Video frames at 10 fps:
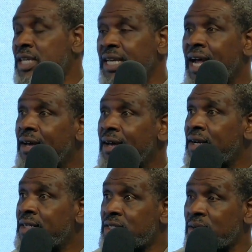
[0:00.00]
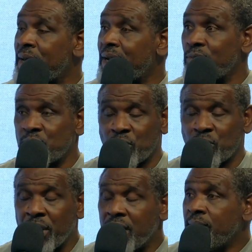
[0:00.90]
get out there and somebody wants to
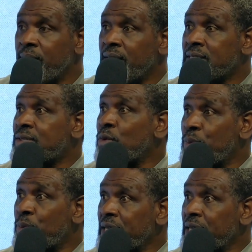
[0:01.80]
pay him, so be